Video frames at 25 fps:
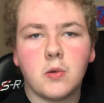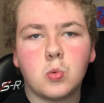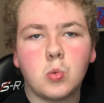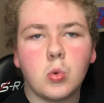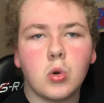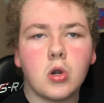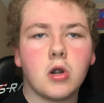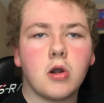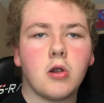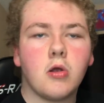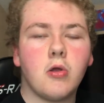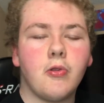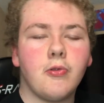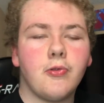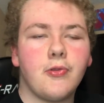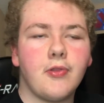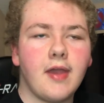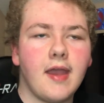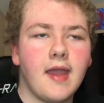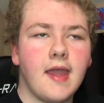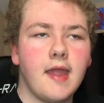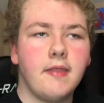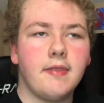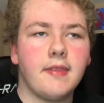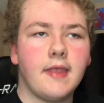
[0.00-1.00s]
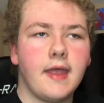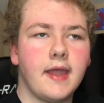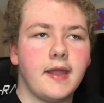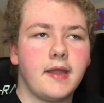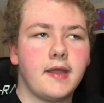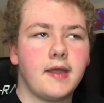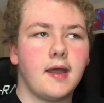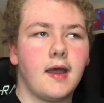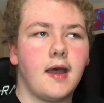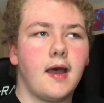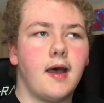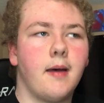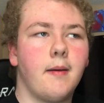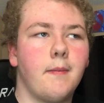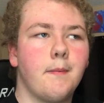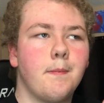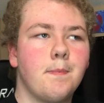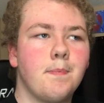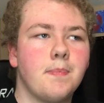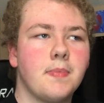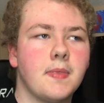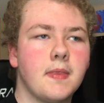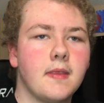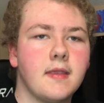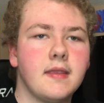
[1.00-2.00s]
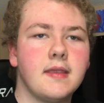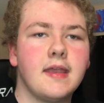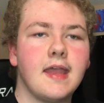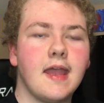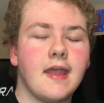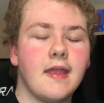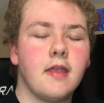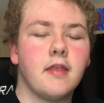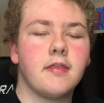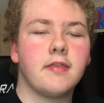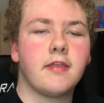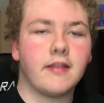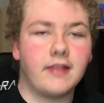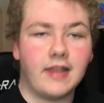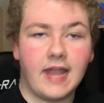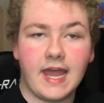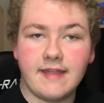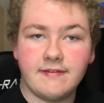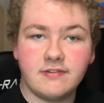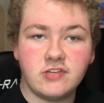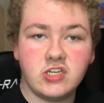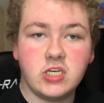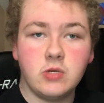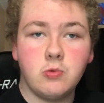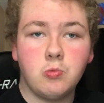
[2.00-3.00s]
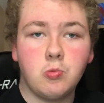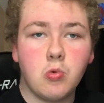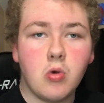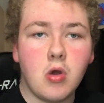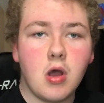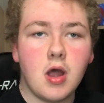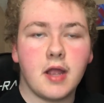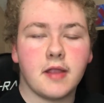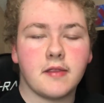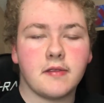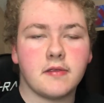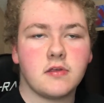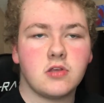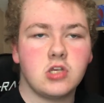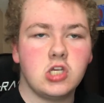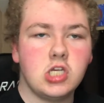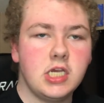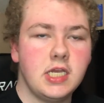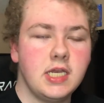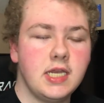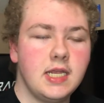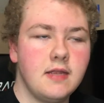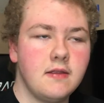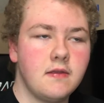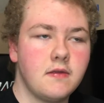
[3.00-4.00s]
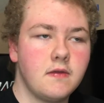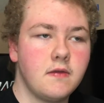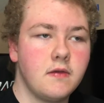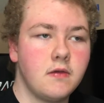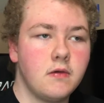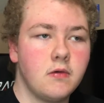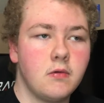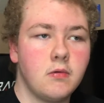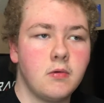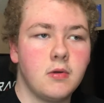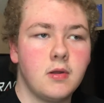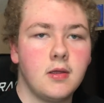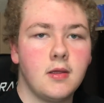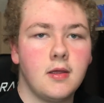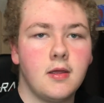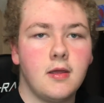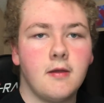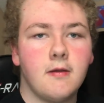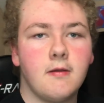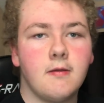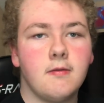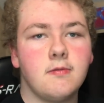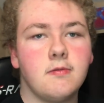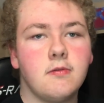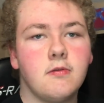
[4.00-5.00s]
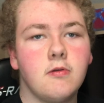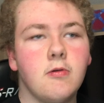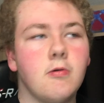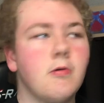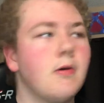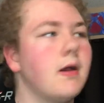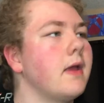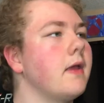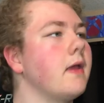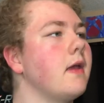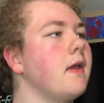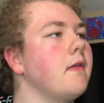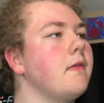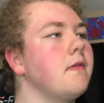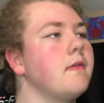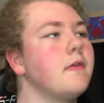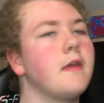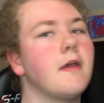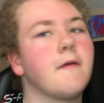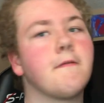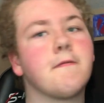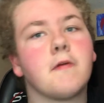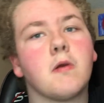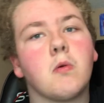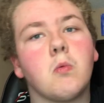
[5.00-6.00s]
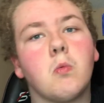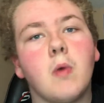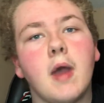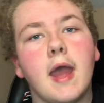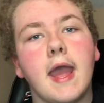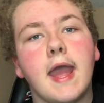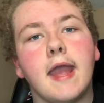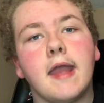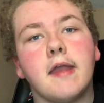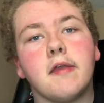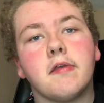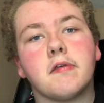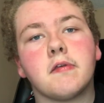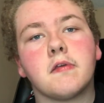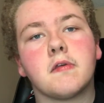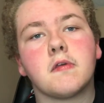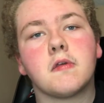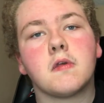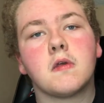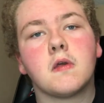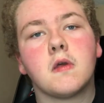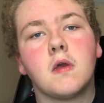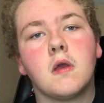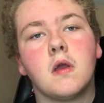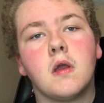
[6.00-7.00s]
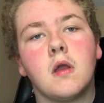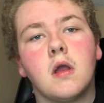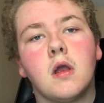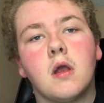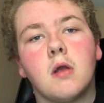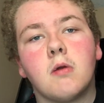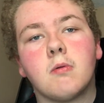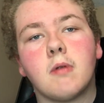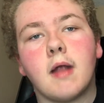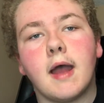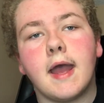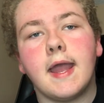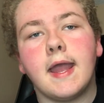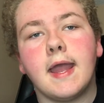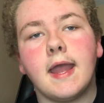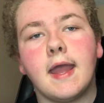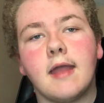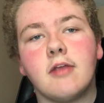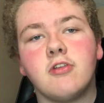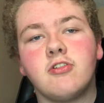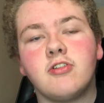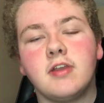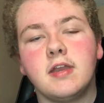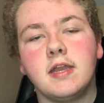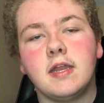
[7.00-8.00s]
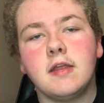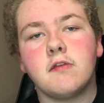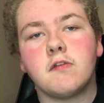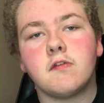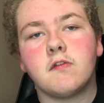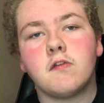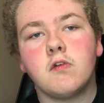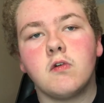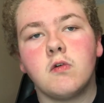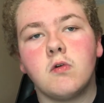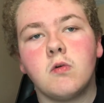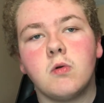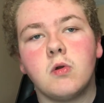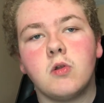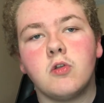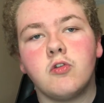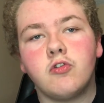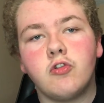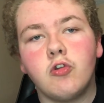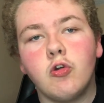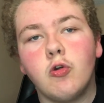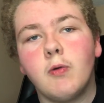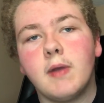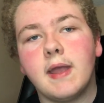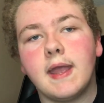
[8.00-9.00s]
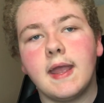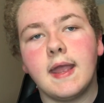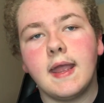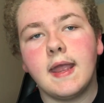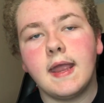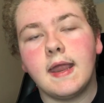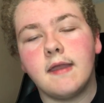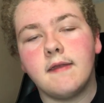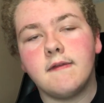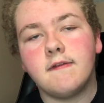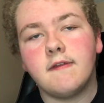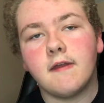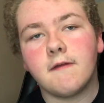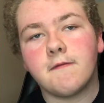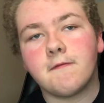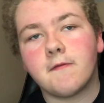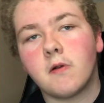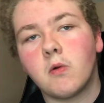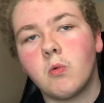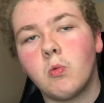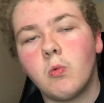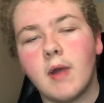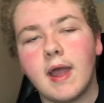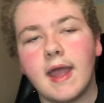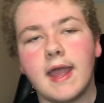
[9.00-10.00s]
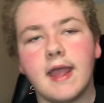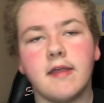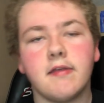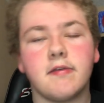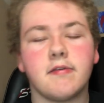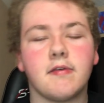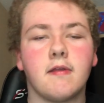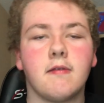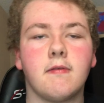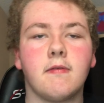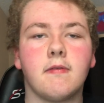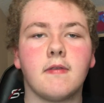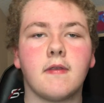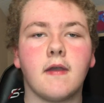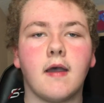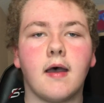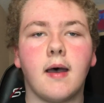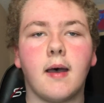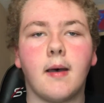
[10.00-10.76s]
world and, like, get the life she wants. She needs to do it in different ways, right? She needs to do it in different ways and,